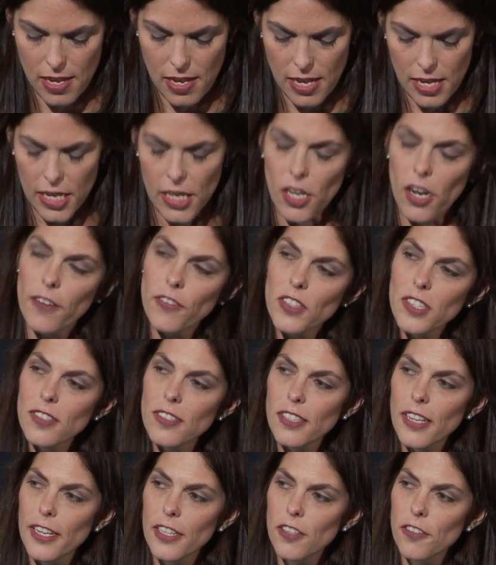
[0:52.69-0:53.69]
He often
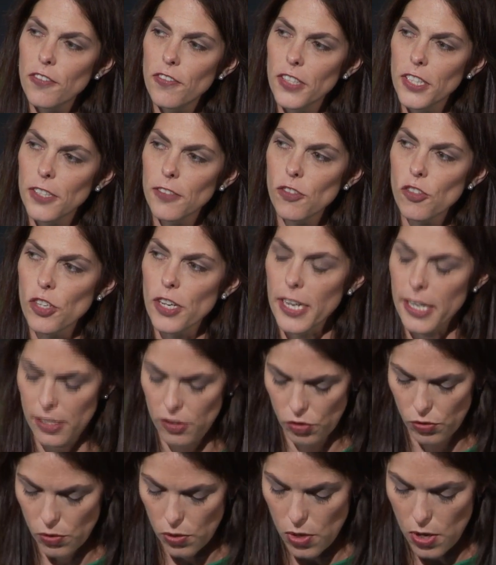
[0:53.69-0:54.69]
said the fear of
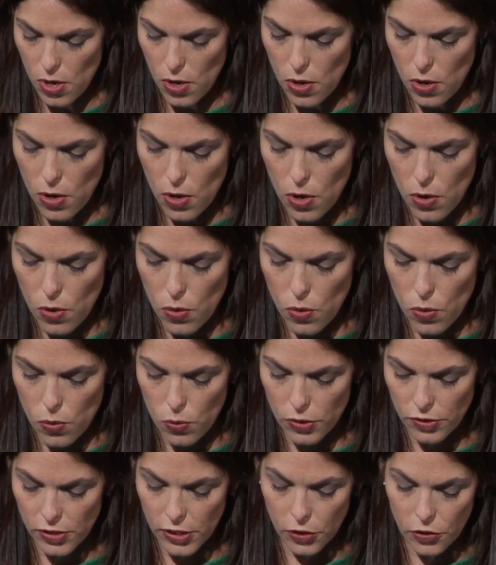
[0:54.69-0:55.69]
change
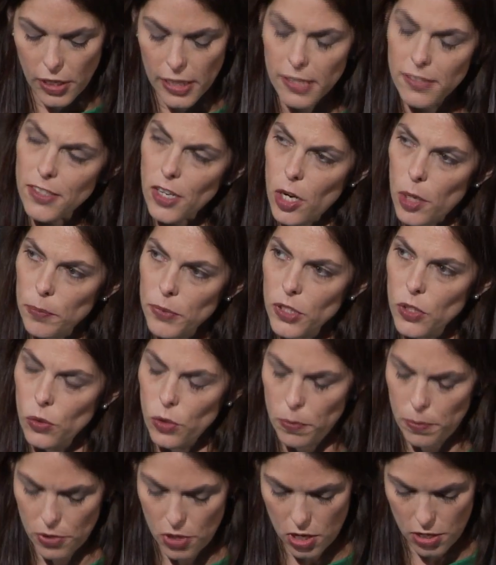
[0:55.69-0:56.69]
was the greatest obstacle
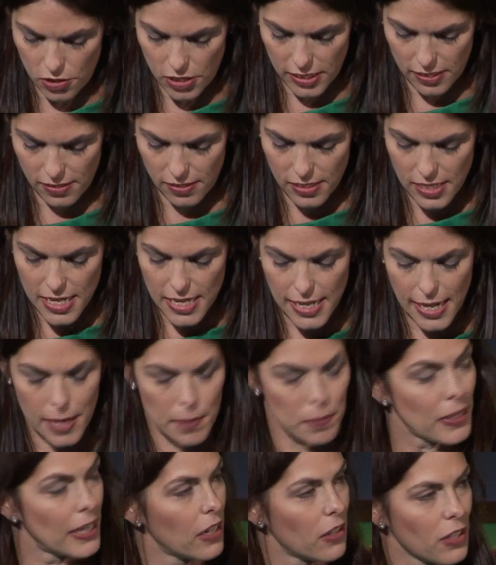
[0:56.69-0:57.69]
to progress. He came
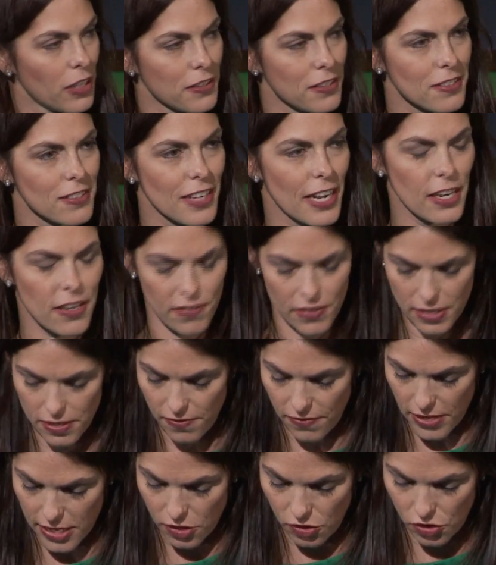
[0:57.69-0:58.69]
down on the side of
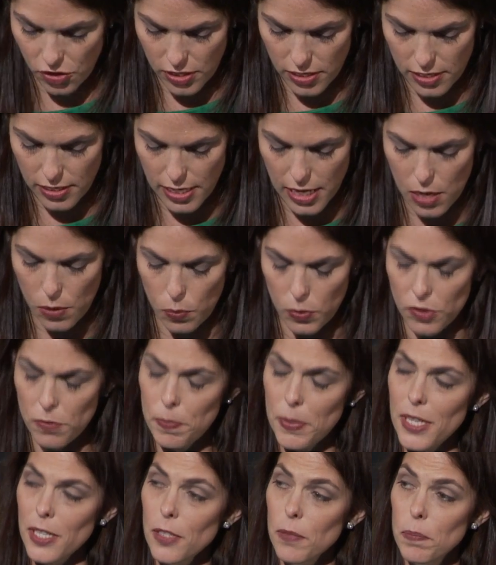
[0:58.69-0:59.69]
innovation and was
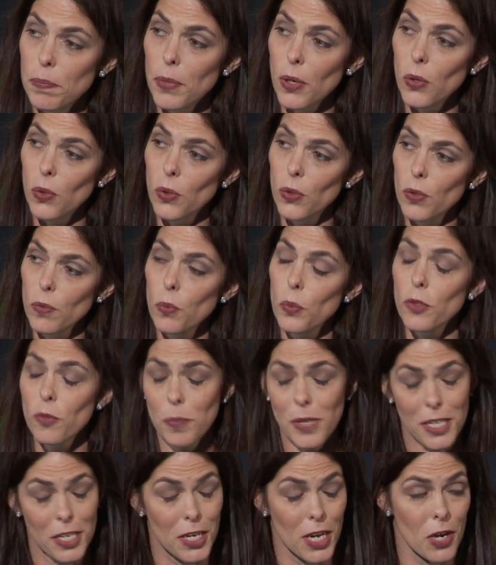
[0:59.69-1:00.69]

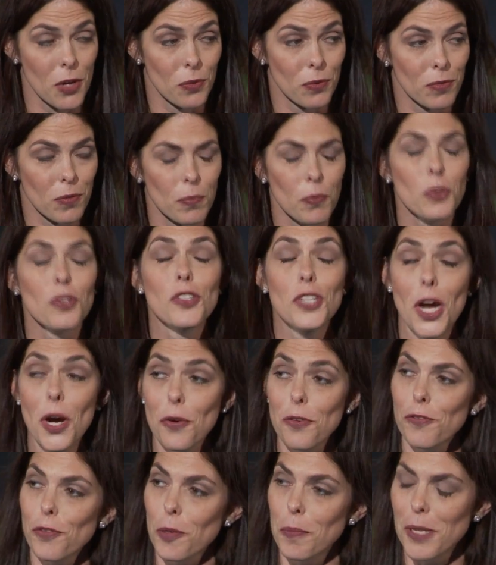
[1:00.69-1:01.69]

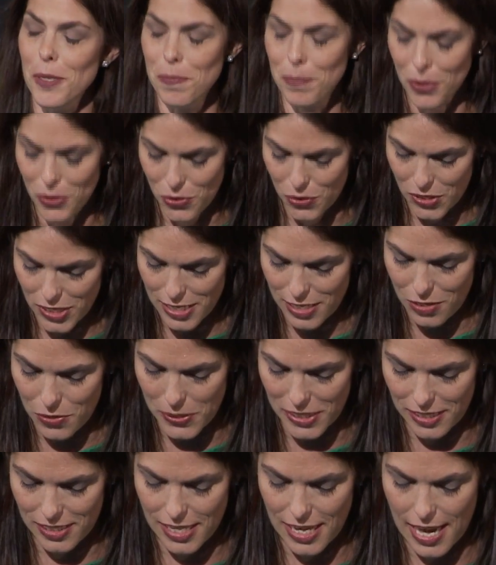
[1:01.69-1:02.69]
known for being bold and
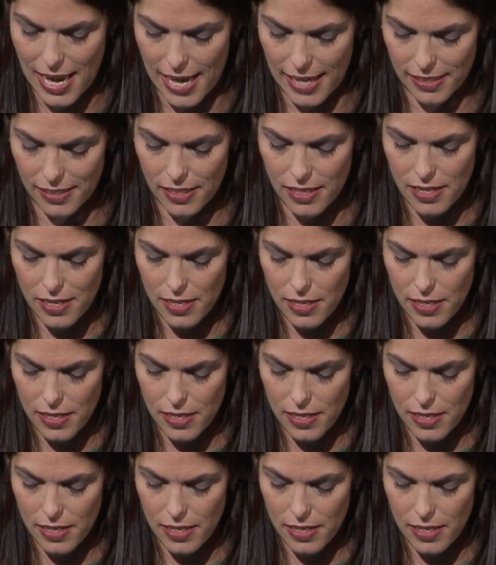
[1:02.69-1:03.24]
quick to act.